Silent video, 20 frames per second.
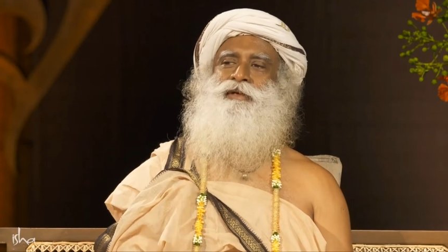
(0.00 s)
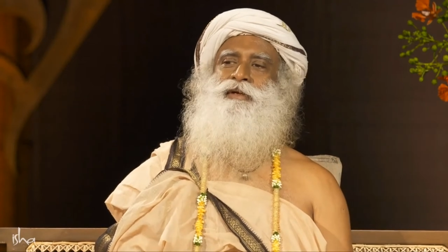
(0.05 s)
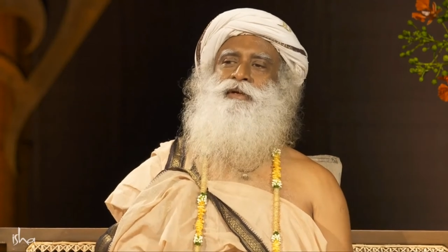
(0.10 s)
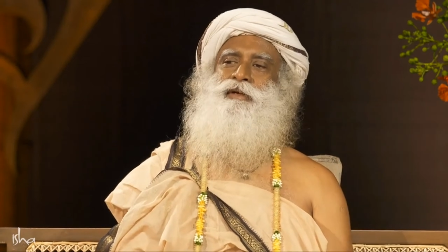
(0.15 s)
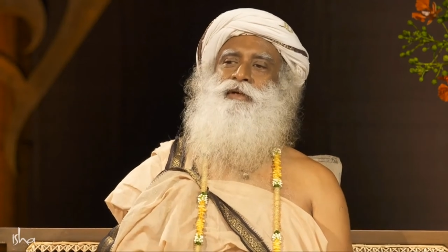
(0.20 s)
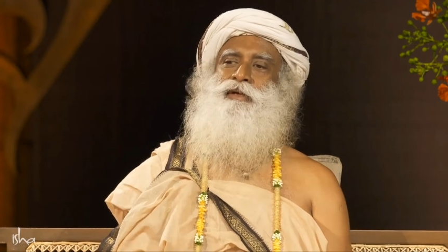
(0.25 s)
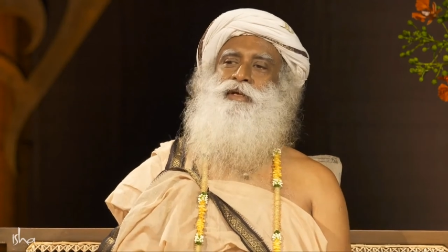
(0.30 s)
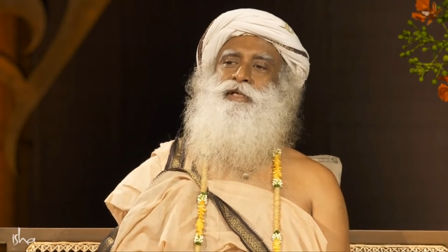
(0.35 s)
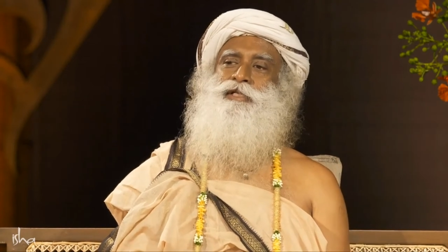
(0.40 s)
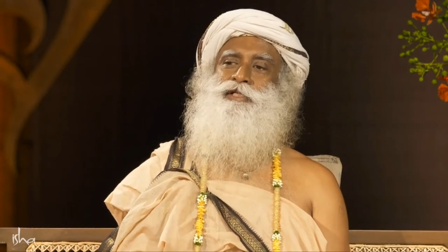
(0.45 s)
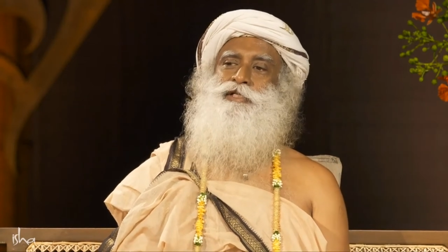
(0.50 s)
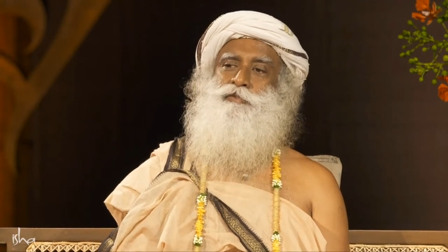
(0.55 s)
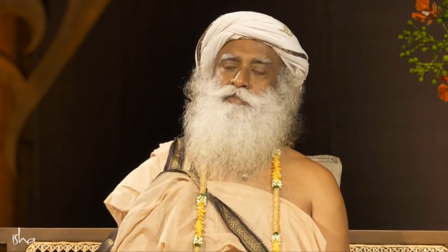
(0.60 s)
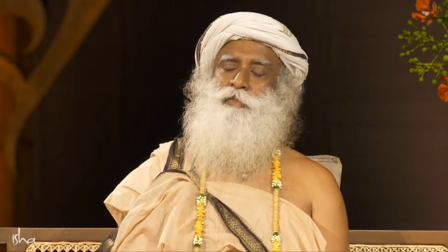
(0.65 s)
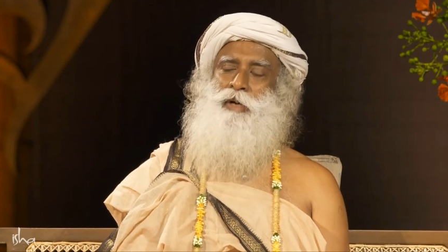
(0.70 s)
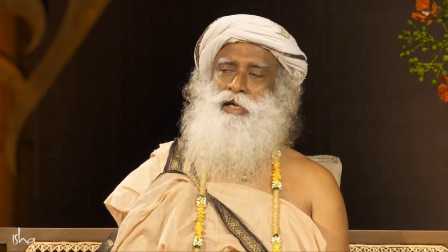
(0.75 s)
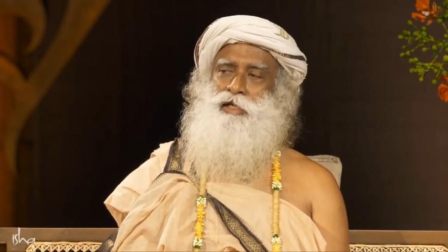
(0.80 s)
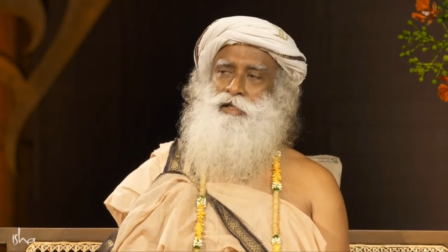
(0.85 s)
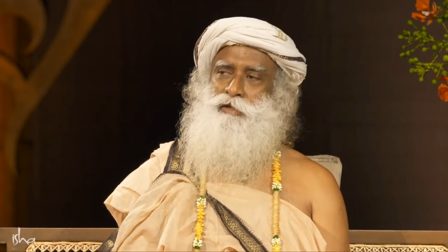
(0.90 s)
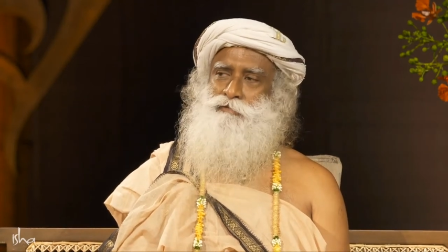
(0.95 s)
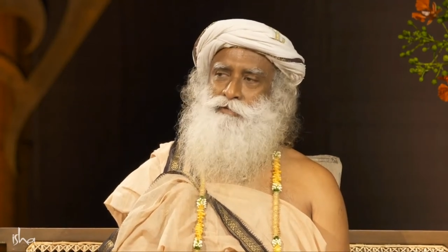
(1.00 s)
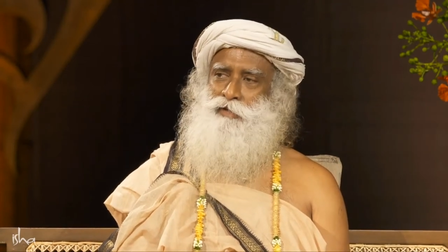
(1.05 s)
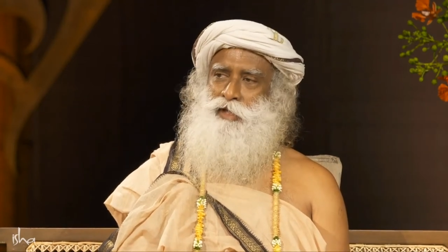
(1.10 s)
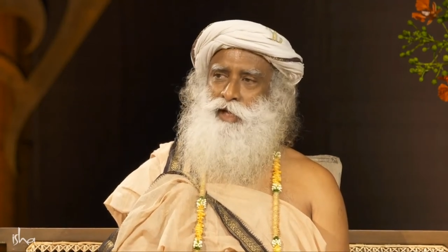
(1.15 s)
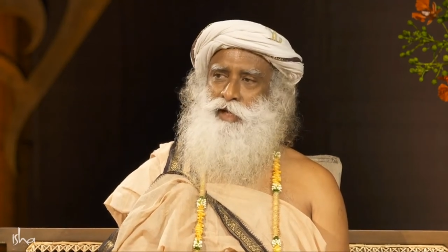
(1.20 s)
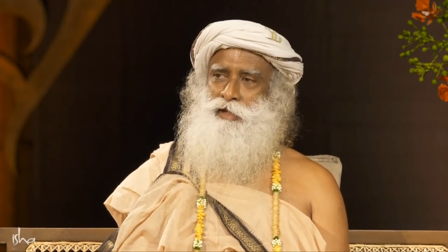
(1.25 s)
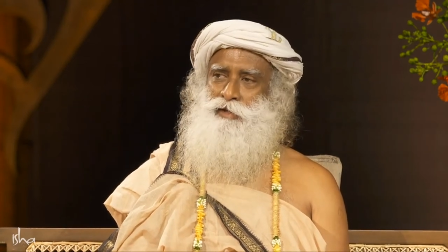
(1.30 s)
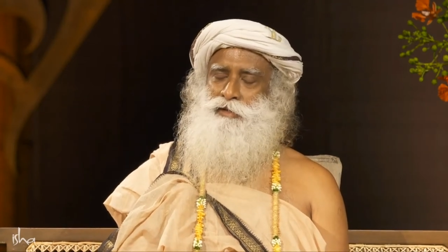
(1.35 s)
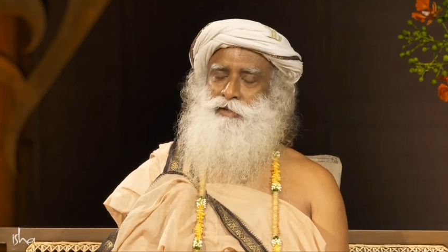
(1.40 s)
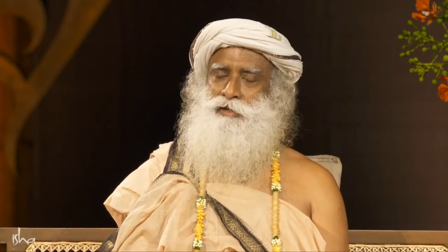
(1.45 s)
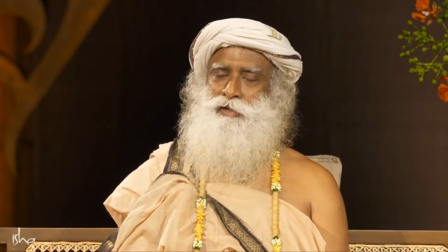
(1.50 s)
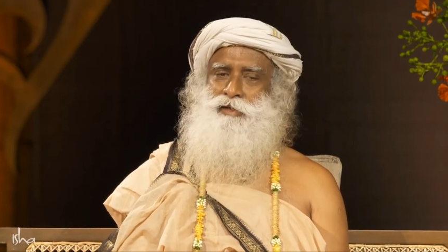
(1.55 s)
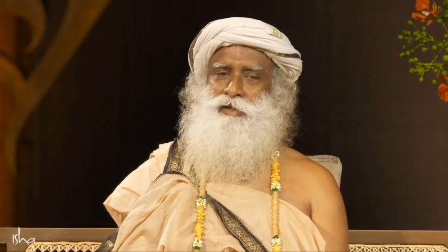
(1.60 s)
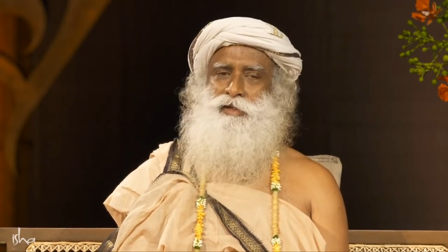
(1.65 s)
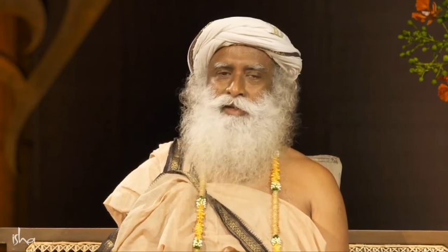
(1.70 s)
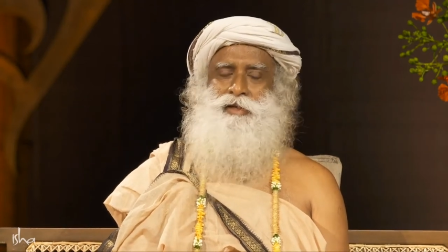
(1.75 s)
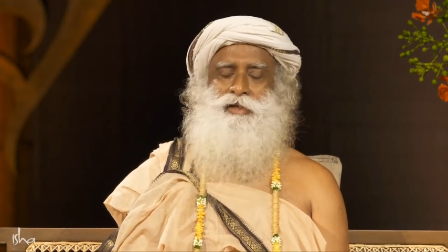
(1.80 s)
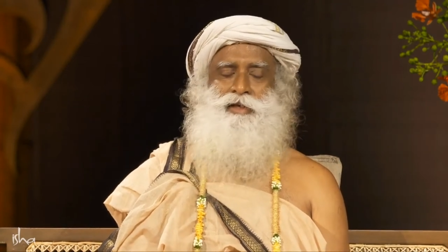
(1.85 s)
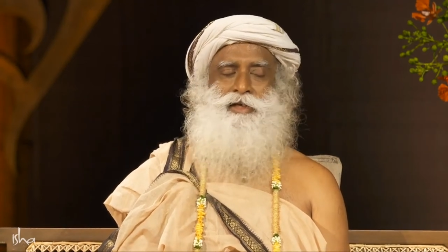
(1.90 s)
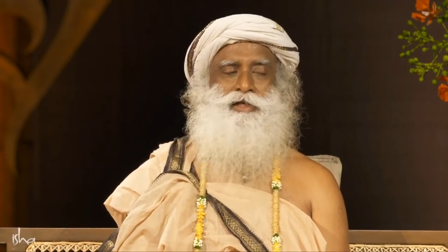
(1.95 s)
In spite of
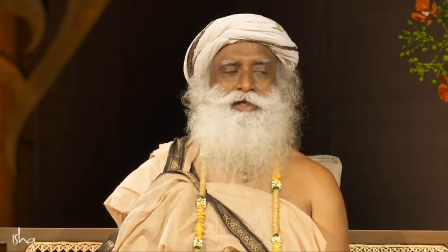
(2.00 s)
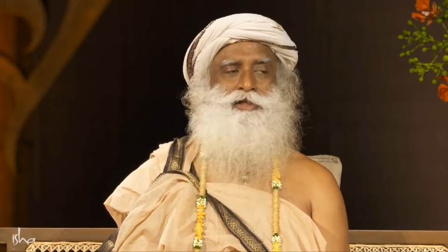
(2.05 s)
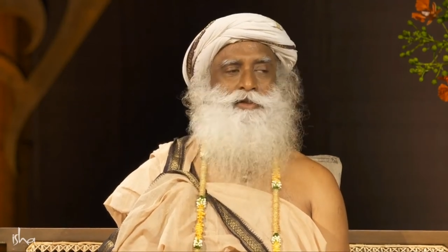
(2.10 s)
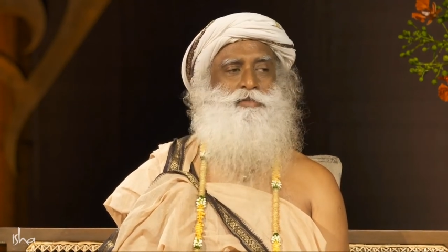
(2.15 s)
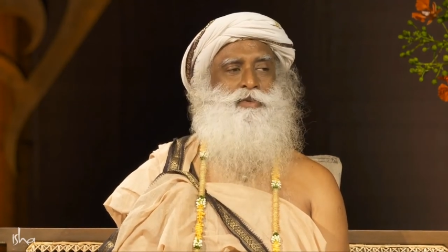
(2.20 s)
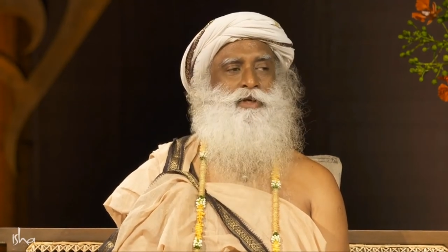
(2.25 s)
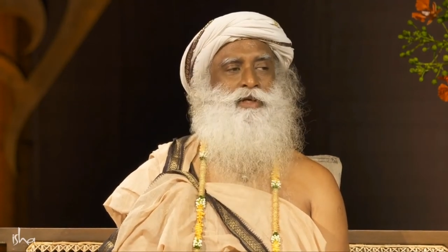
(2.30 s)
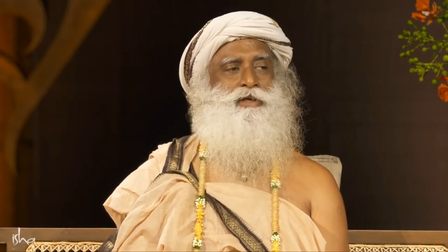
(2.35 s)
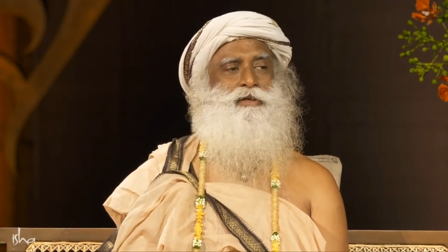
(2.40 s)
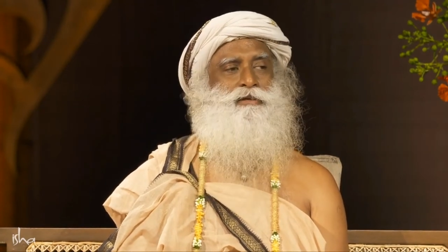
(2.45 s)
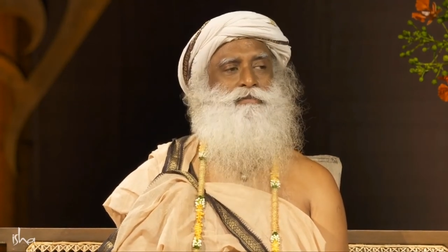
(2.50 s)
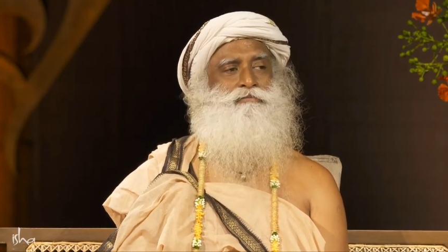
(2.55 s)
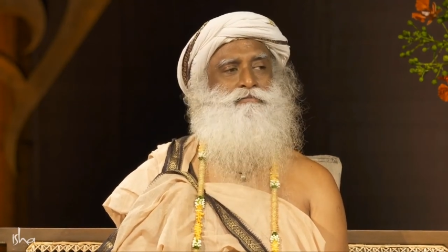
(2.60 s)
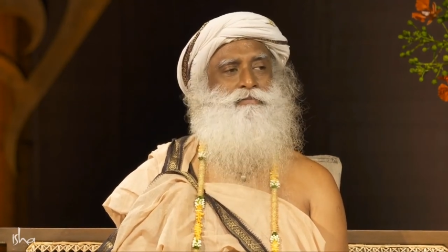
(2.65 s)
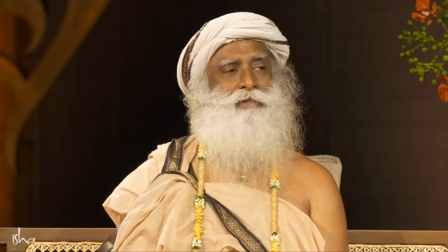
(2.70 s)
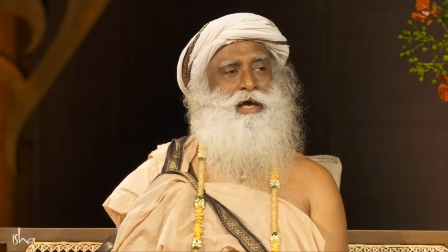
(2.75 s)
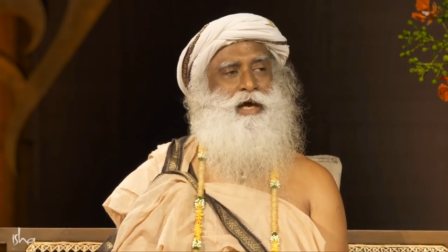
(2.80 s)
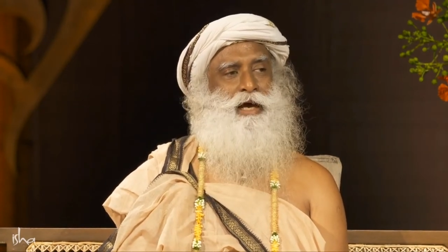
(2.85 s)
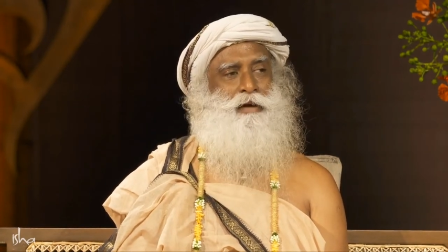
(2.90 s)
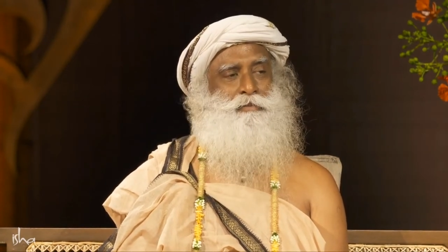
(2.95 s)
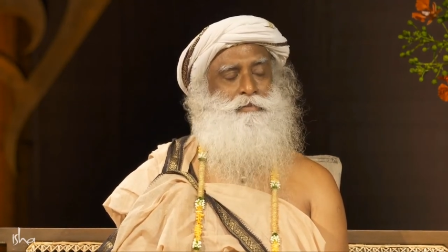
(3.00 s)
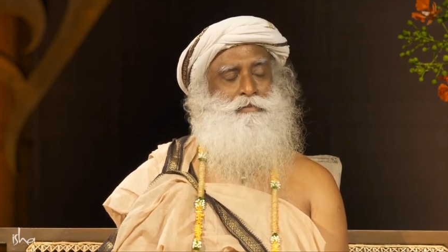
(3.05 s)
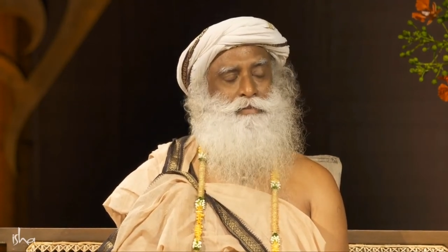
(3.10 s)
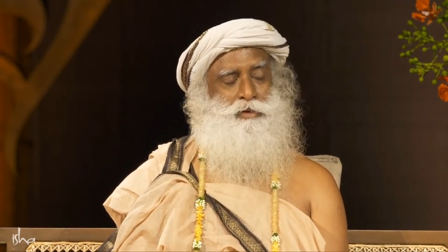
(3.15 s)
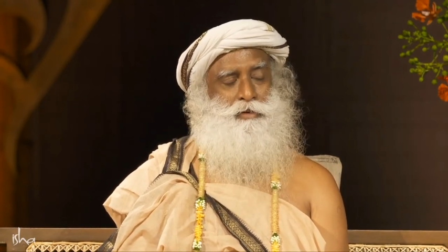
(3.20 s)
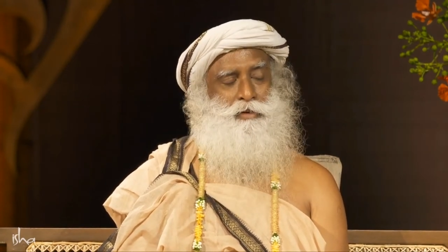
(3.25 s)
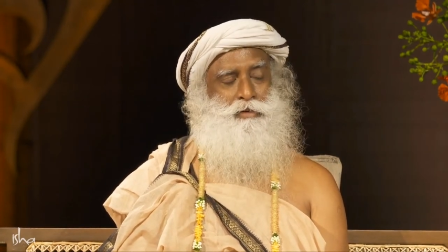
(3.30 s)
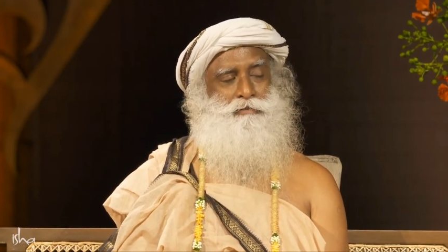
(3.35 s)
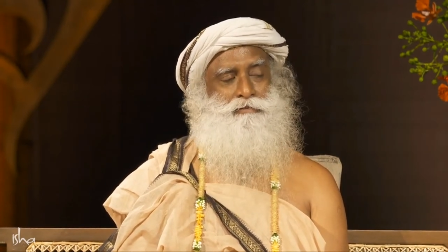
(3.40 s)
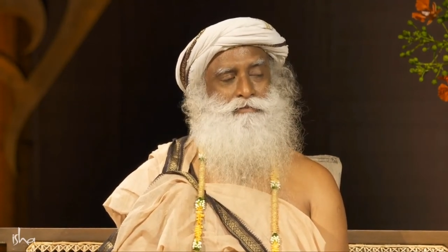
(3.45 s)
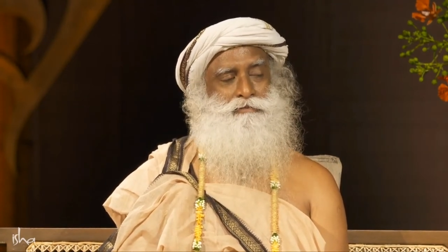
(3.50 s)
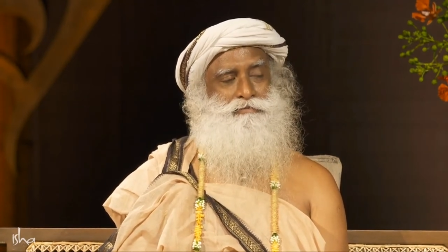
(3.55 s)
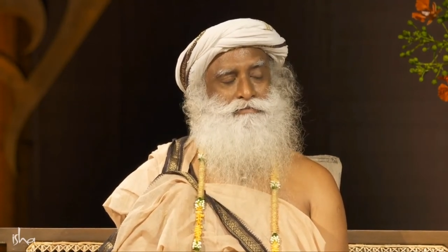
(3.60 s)
that, it has been, up, you know,